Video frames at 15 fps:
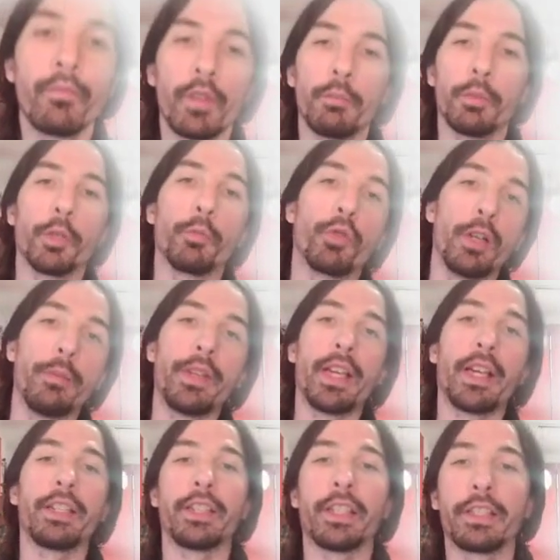But the problem there
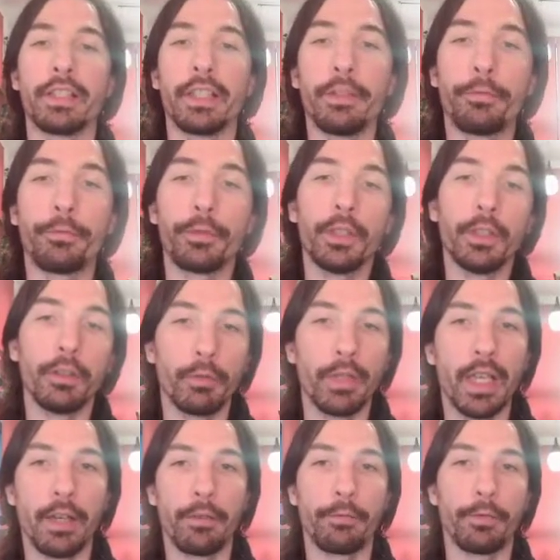is that if we
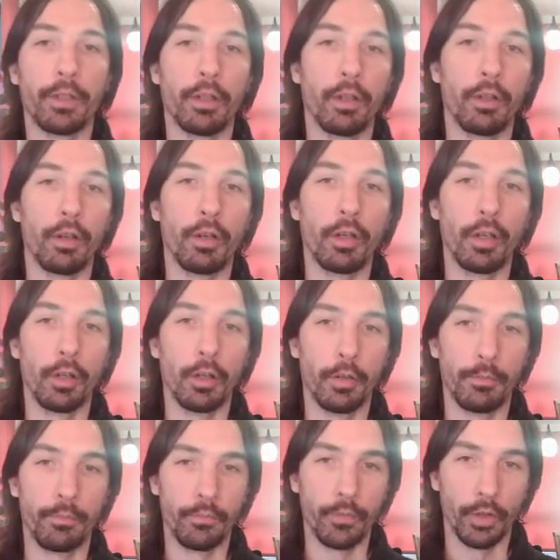have
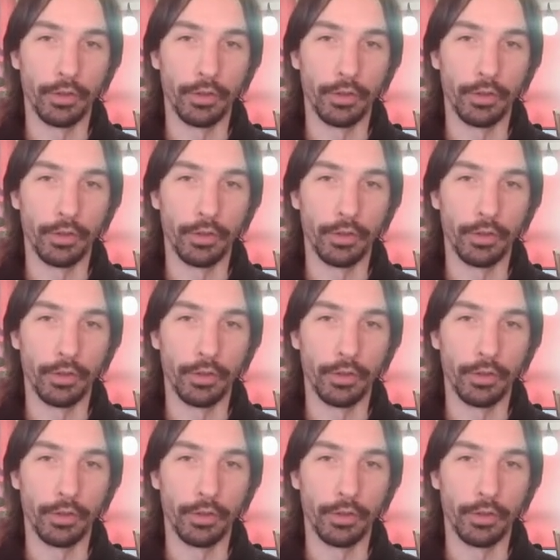a